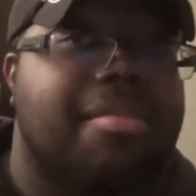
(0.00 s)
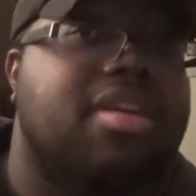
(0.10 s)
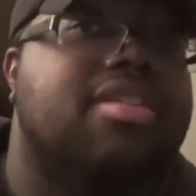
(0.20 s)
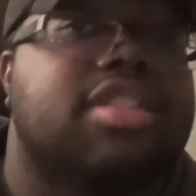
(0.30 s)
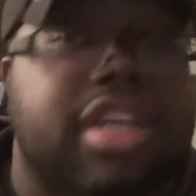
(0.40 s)
like
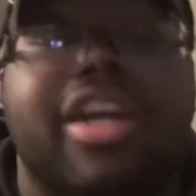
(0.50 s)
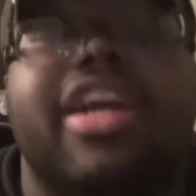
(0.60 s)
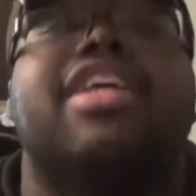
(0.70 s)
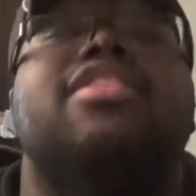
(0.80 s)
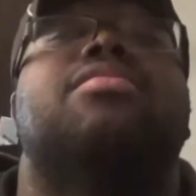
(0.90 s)
button,
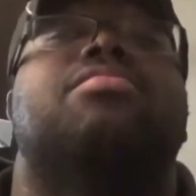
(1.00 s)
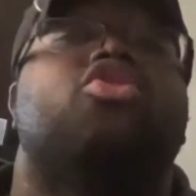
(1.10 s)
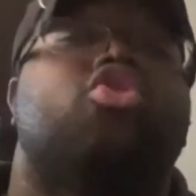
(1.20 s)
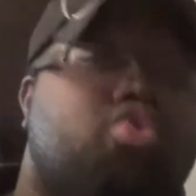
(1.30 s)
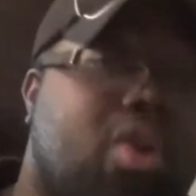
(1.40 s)
share, and
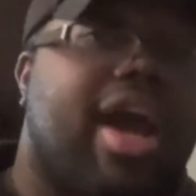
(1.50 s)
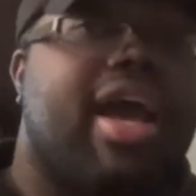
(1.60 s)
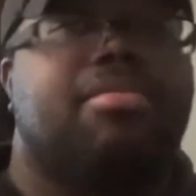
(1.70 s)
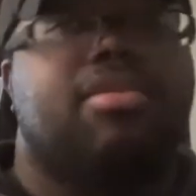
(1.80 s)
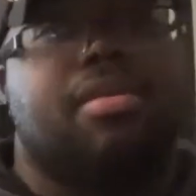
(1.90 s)

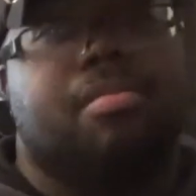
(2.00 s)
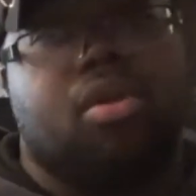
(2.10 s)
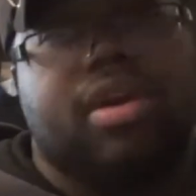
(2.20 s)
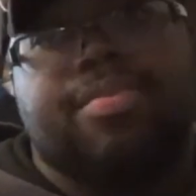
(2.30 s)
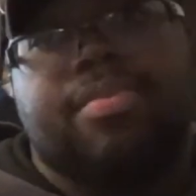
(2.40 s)
subscribe to you
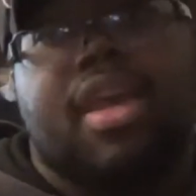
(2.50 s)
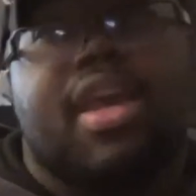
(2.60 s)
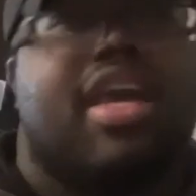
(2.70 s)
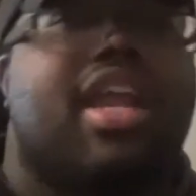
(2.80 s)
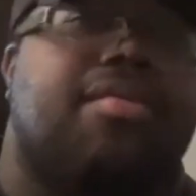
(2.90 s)
boy.
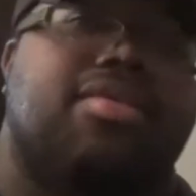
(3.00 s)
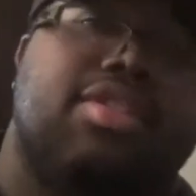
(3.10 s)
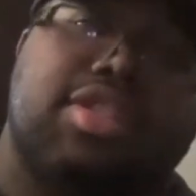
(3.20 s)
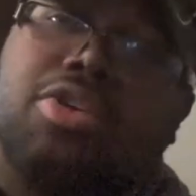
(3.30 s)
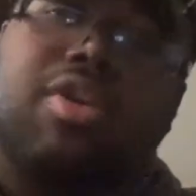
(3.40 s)
And I will
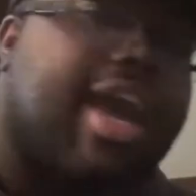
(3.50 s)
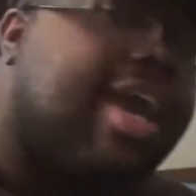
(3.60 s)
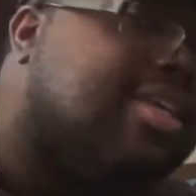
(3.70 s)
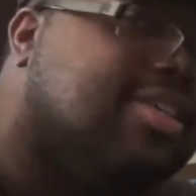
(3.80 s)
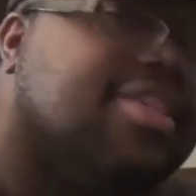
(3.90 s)
see you
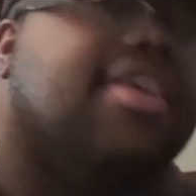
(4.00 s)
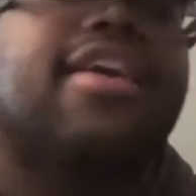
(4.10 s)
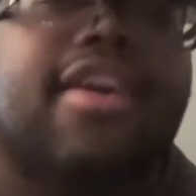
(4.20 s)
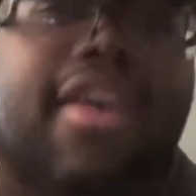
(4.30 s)
guys